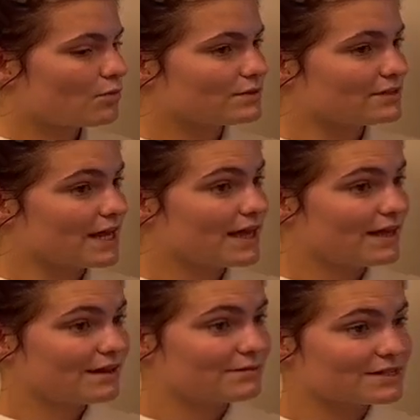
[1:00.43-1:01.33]

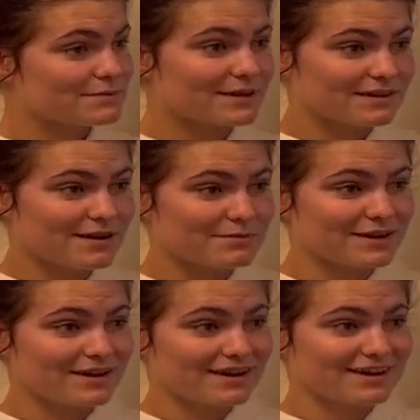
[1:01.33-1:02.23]
Damn, that's a big number.
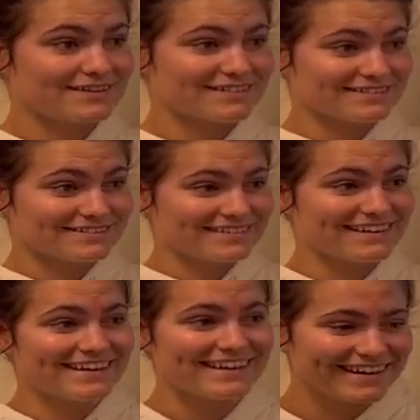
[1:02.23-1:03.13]

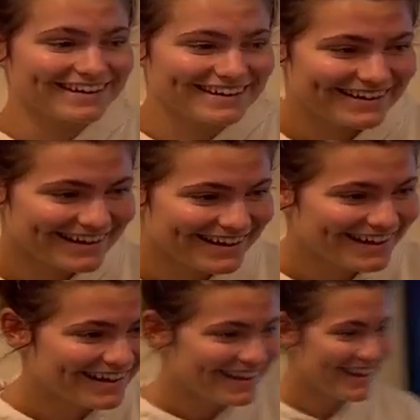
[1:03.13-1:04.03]

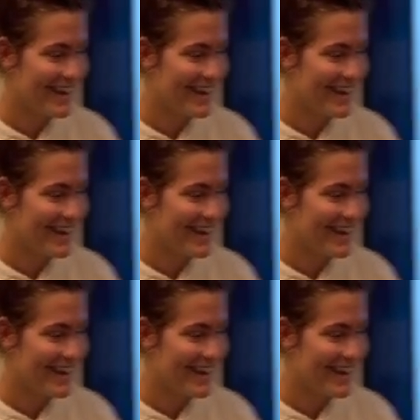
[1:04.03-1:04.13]
Yay!